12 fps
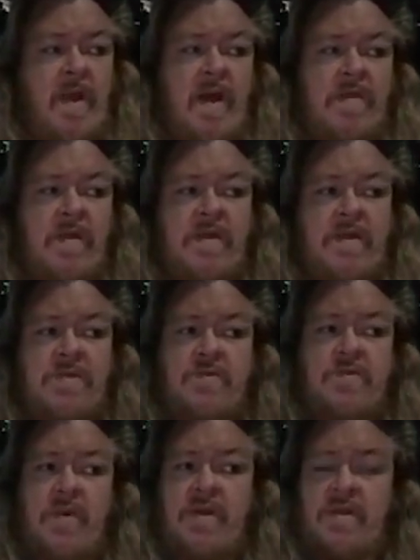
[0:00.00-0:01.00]
I think there's a
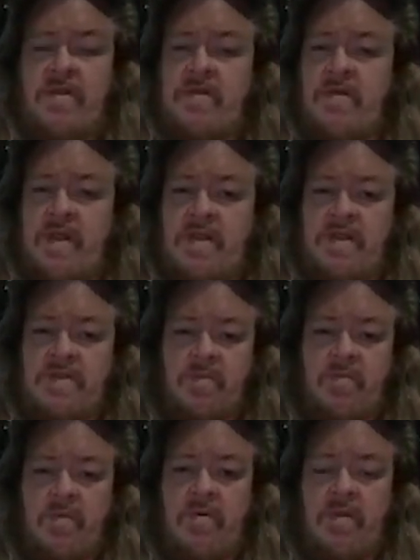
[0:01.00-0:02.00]
way to do that. There's a
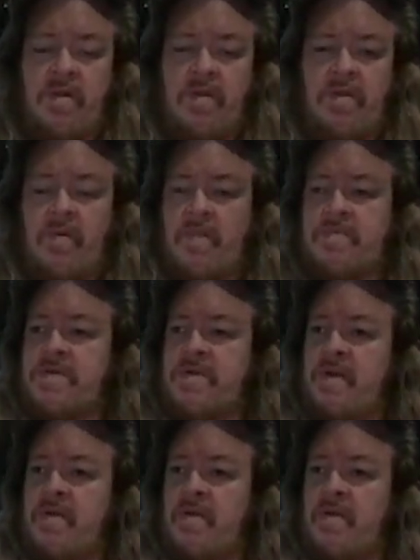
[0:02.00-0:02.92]
portal on the website.